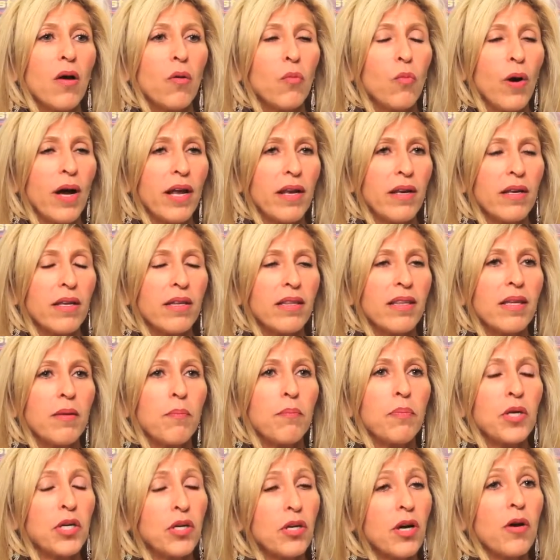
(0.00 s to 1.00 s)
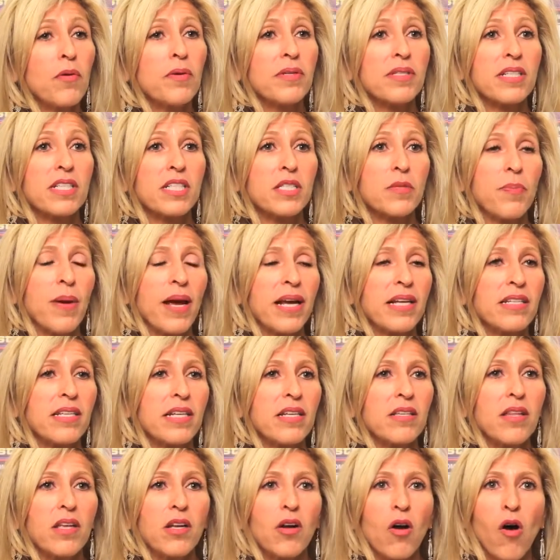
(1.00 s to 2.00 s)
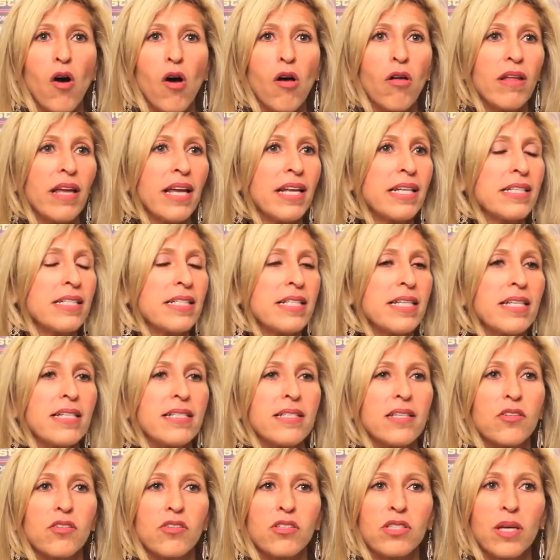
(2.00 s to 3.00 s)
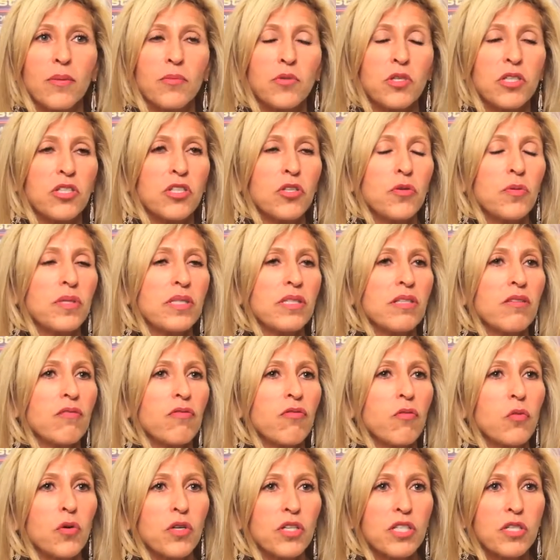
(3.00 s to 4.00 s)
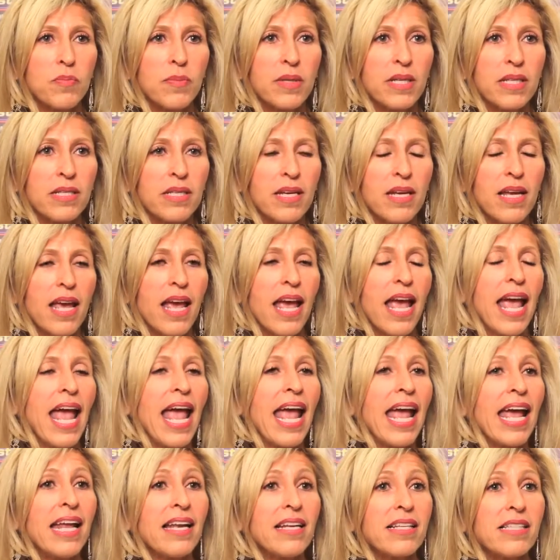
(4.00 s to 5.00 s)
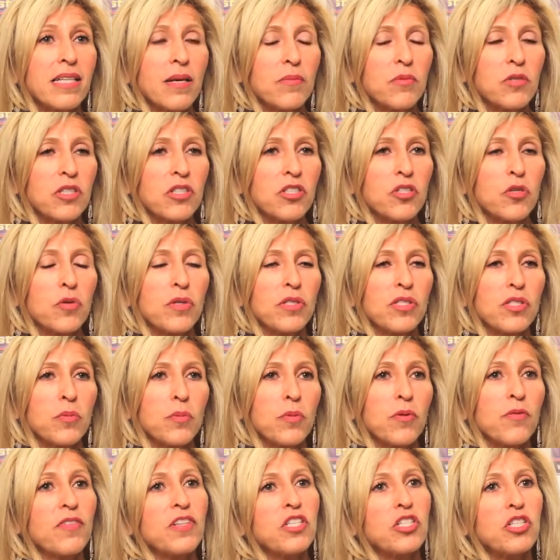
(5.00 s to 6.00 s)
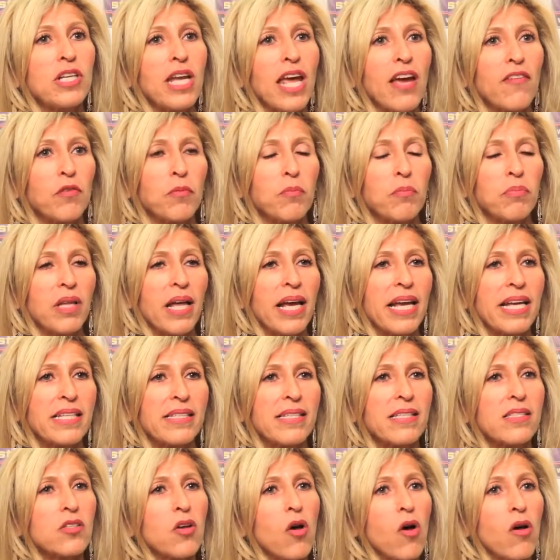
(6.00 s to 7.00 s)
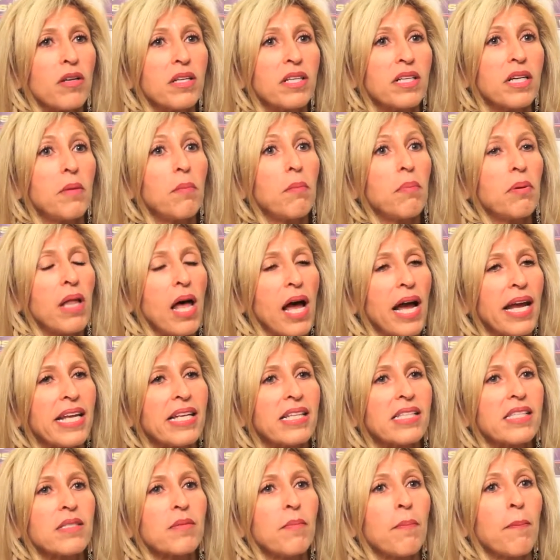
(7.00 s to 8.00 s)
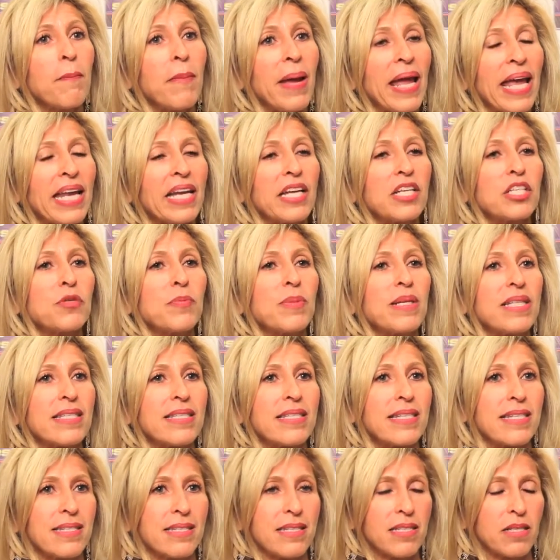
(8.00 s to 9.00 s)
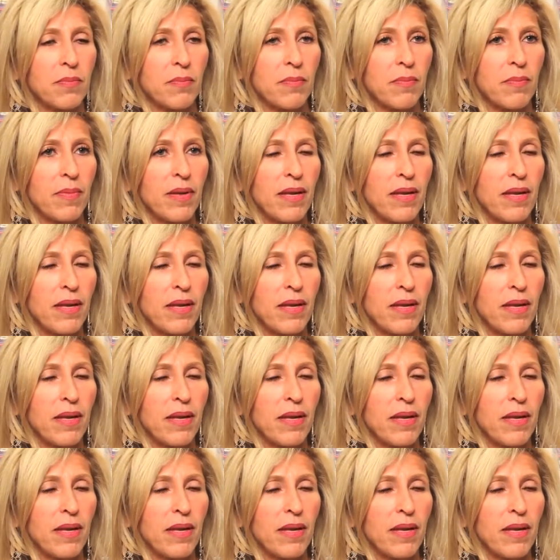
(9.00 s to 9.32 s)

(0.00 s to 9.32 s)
what the Bureau is expecting that all entities that are subject to its enforcement and subject to its supervision have in place. It's called a compliance management system.